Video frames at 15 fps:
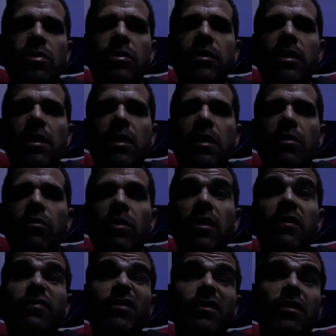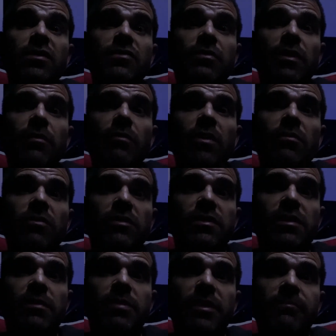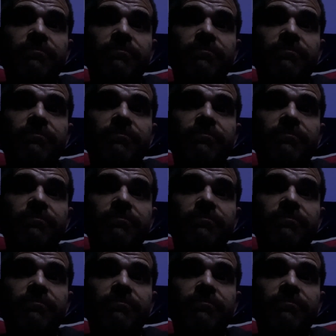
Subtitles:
it doesn't get wet if it does rain while we're sleeping.